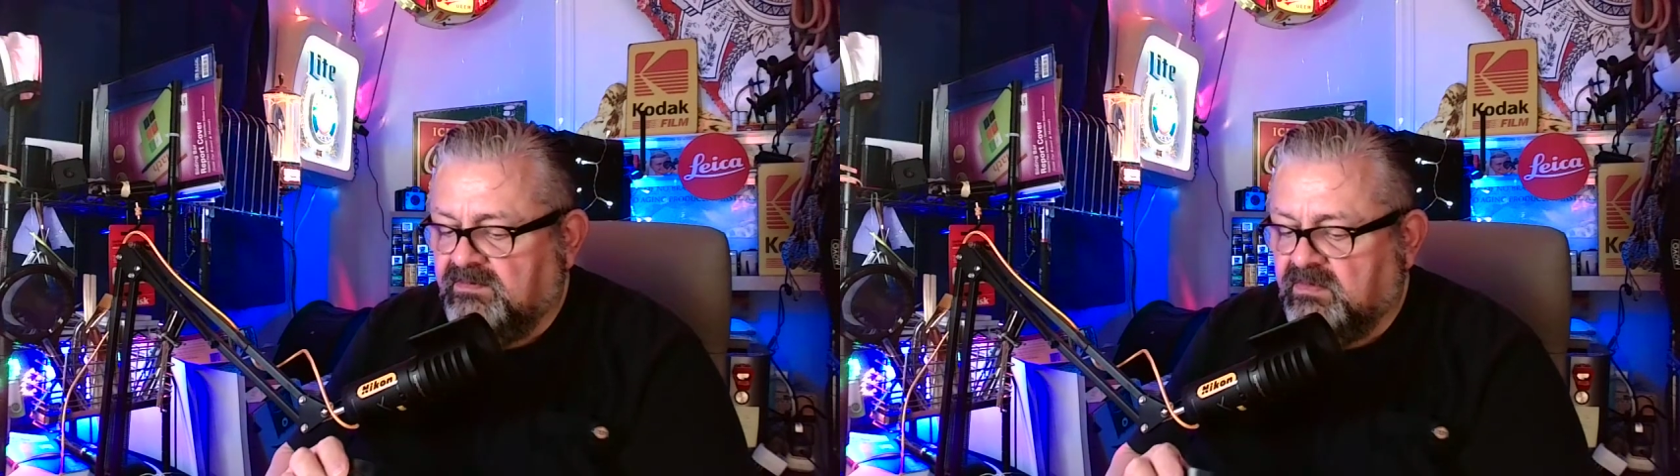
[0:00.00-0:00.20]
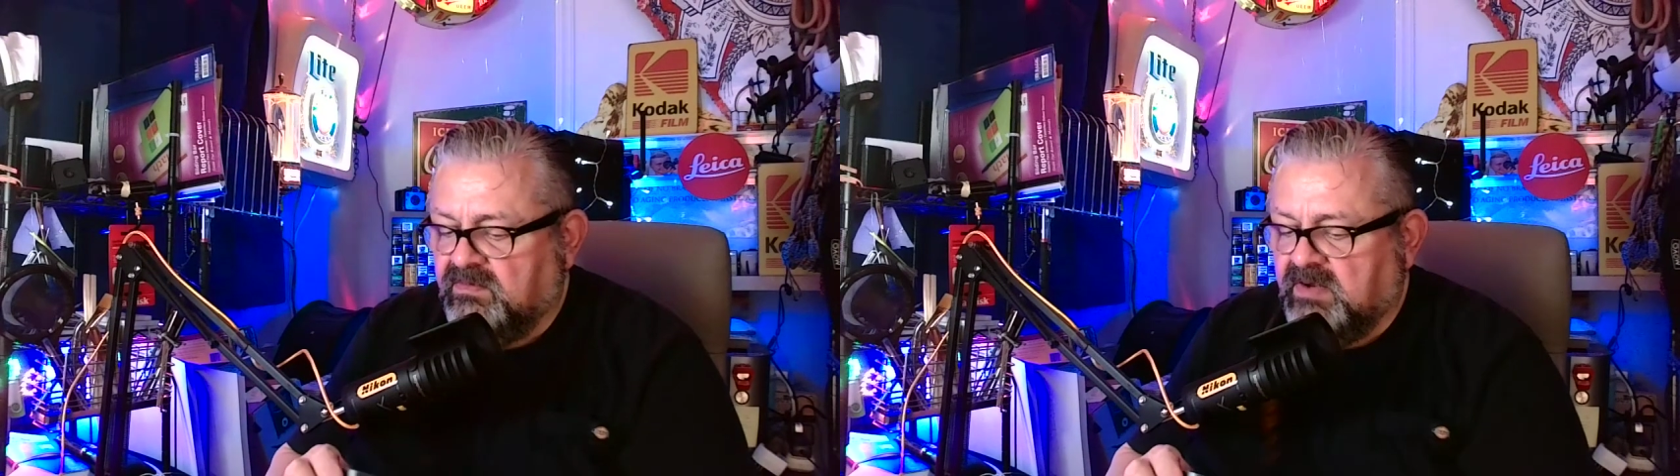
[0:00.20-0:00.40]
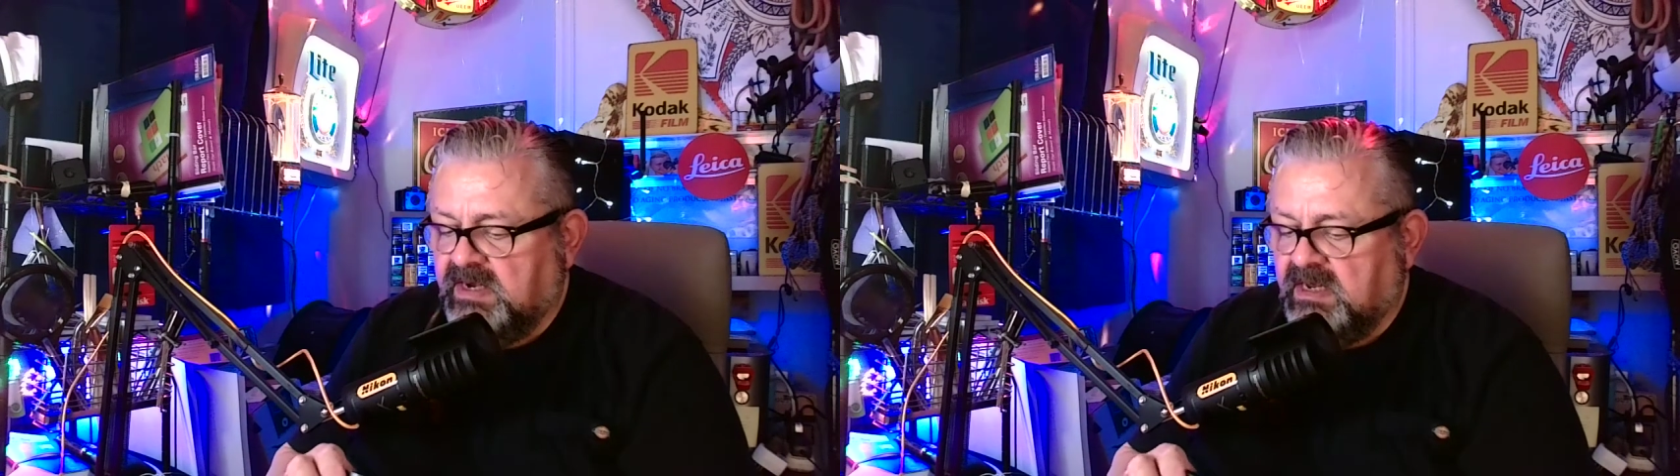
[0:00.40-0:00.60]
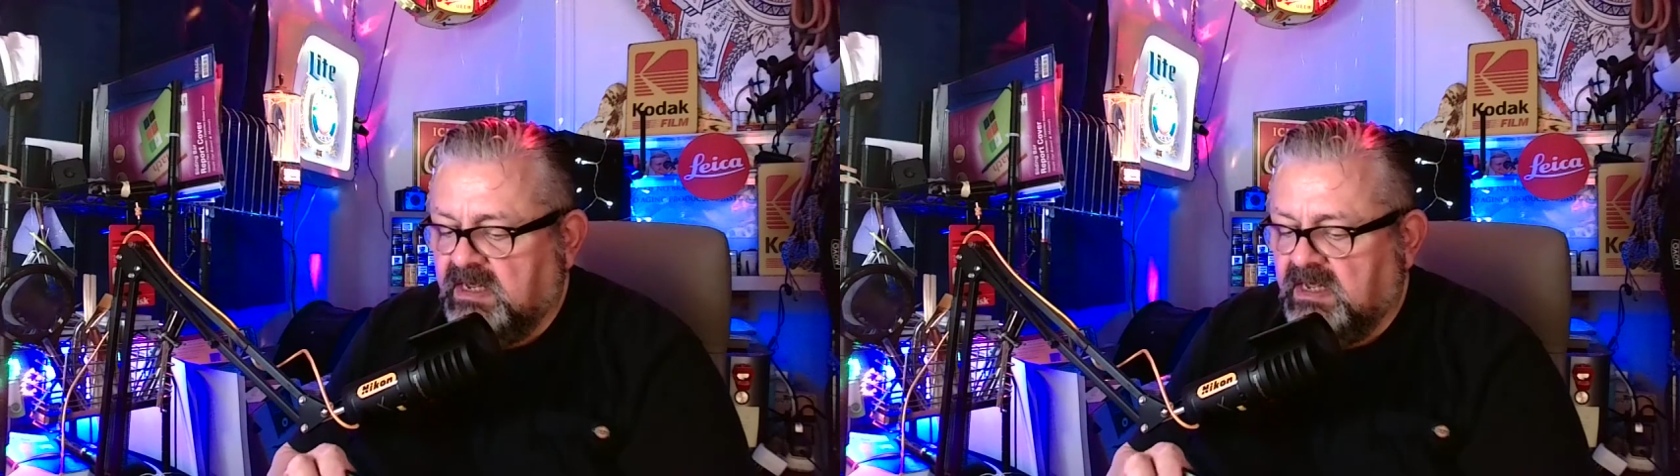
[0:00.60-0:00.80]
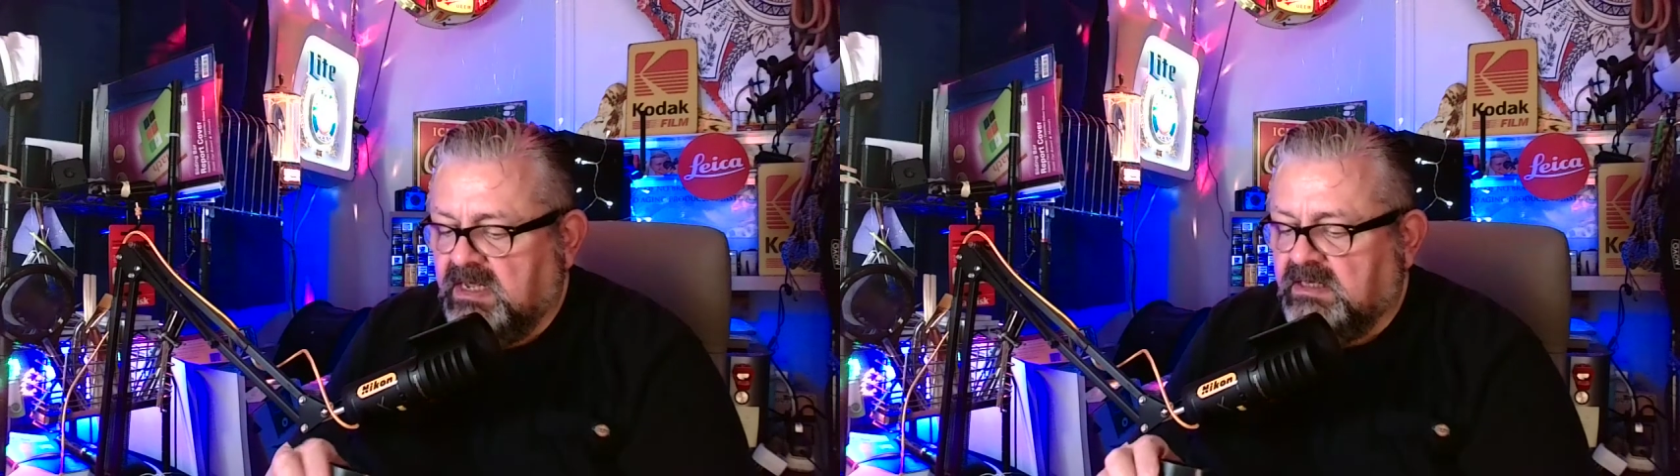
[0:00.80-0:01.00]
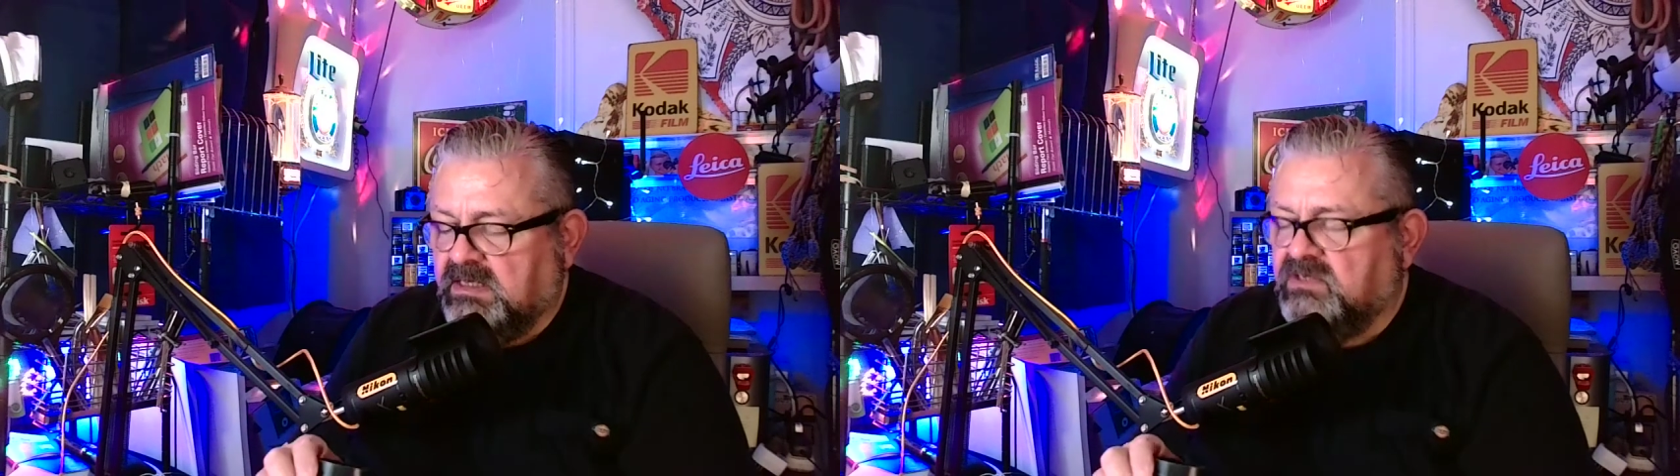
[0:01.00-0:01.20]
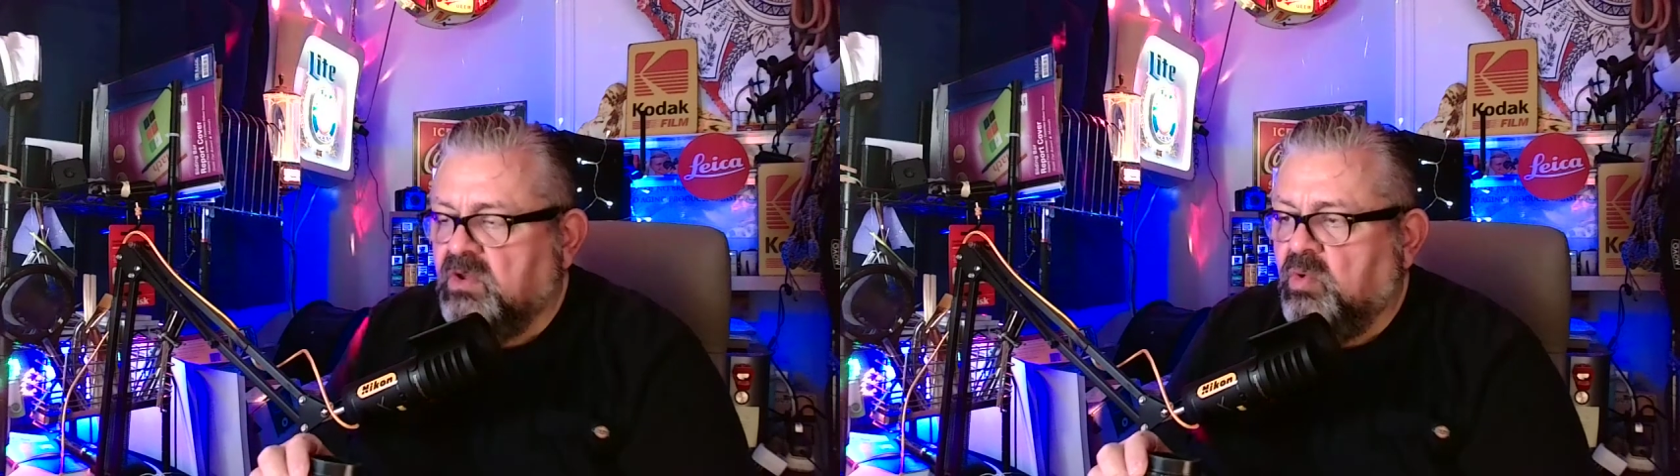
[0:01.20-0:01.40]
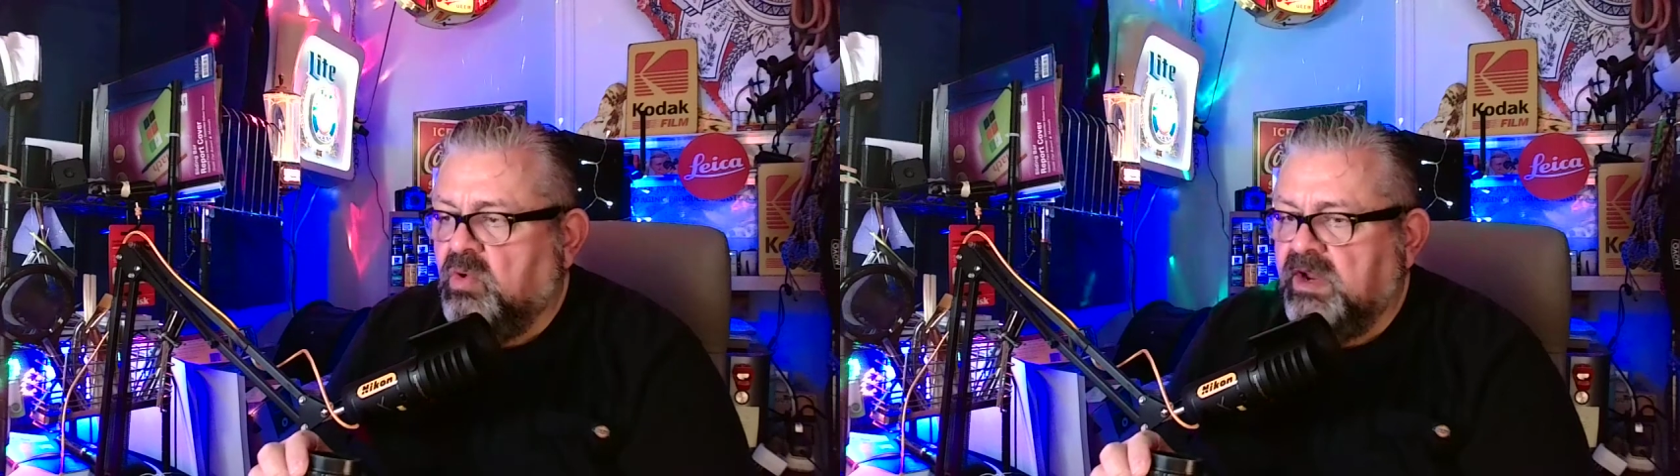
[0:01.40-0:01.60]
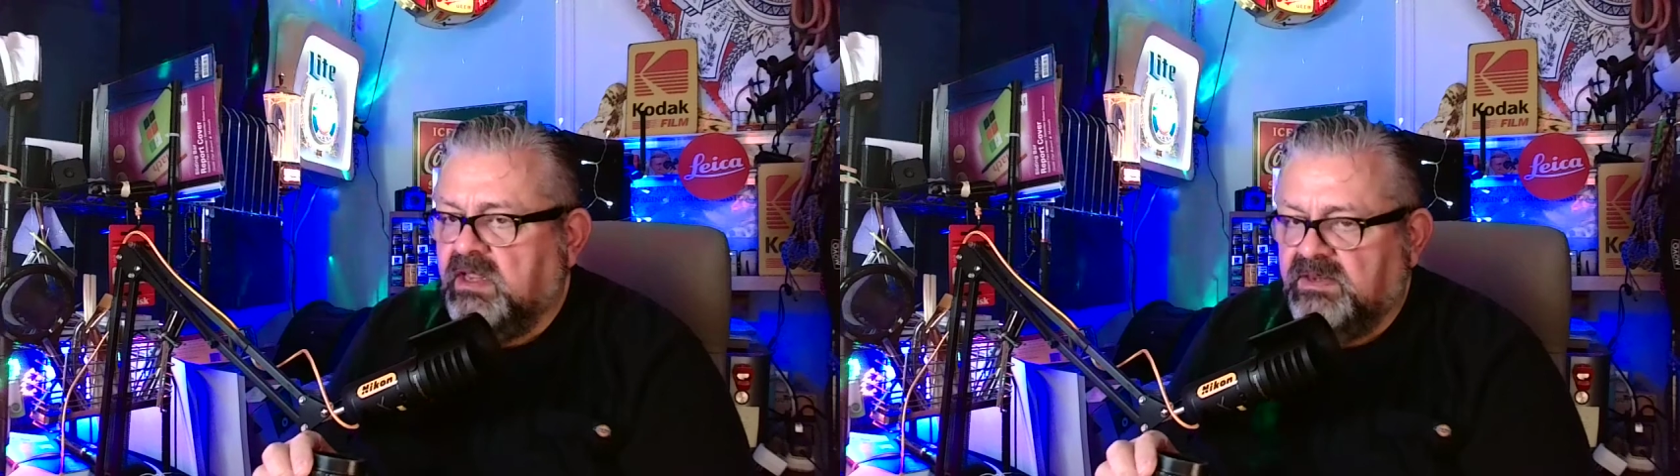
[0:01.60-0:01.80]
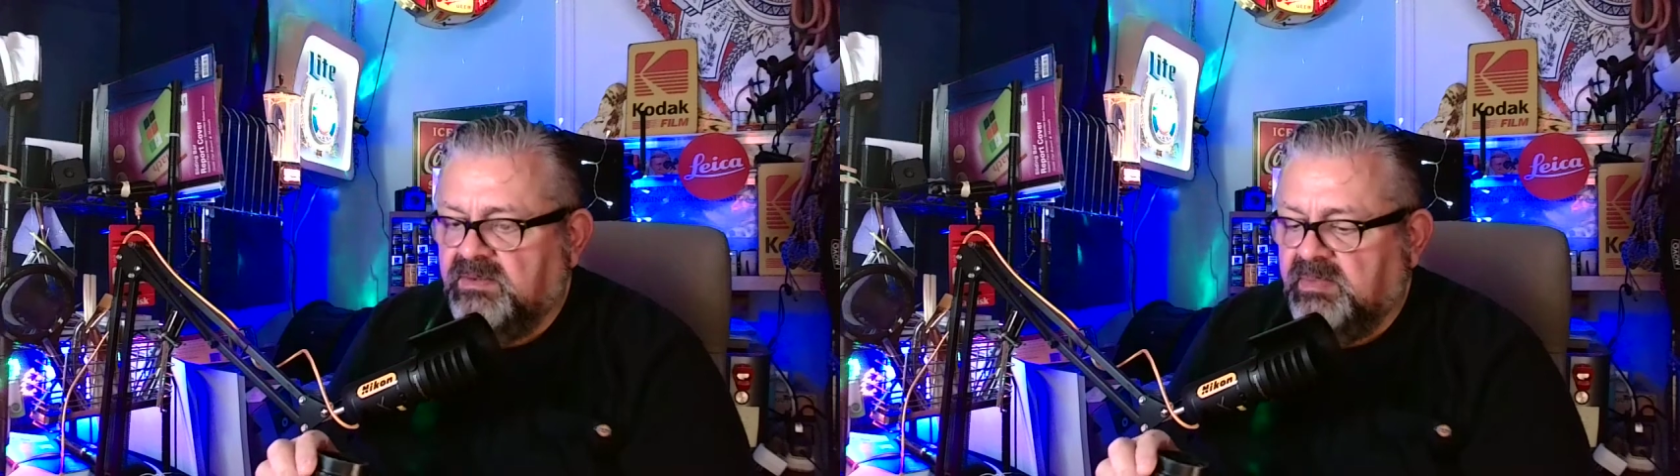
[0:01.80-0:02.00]
right, there's no oil on
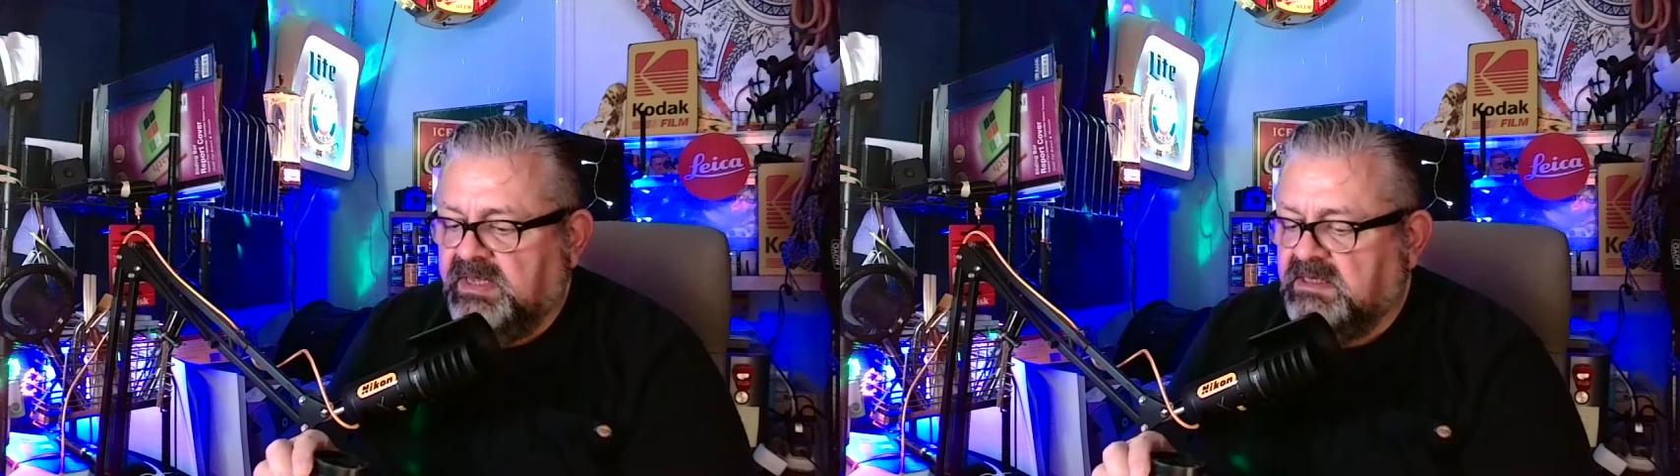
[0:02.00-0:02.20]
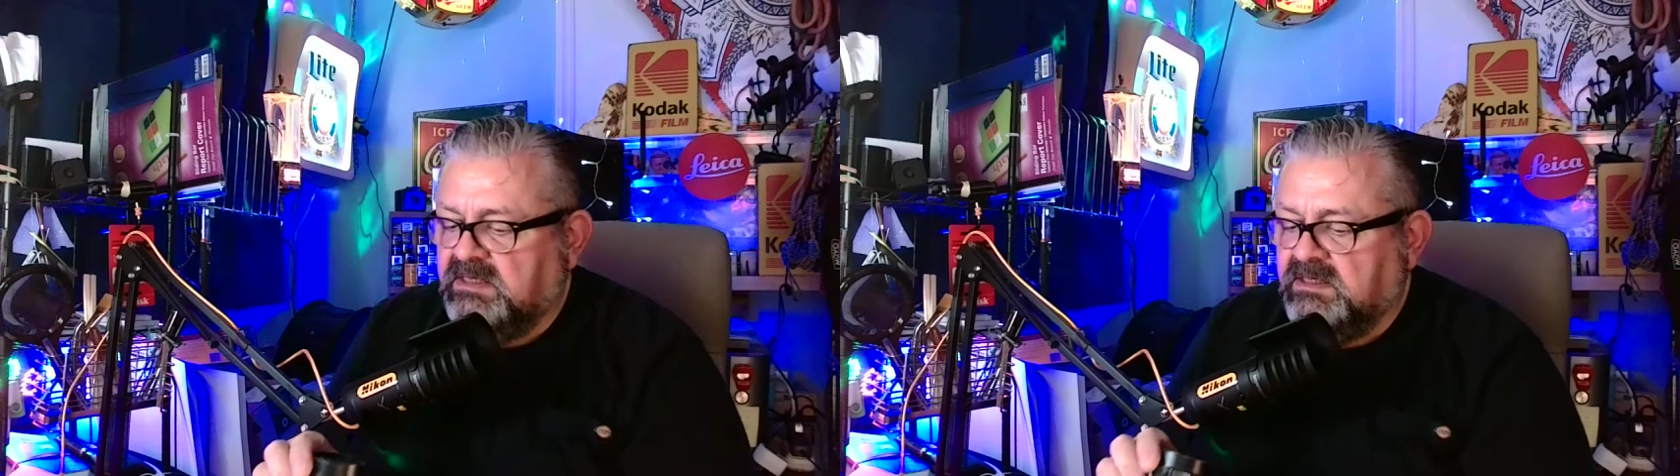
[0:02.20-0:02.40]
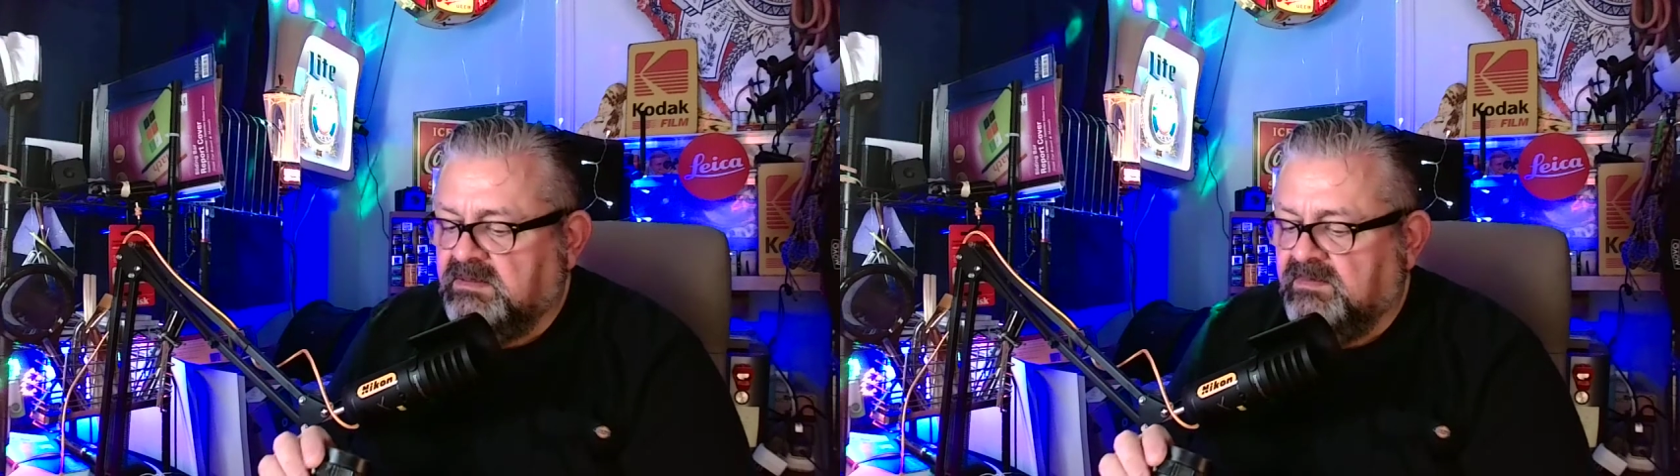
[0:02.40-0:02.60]
the blades.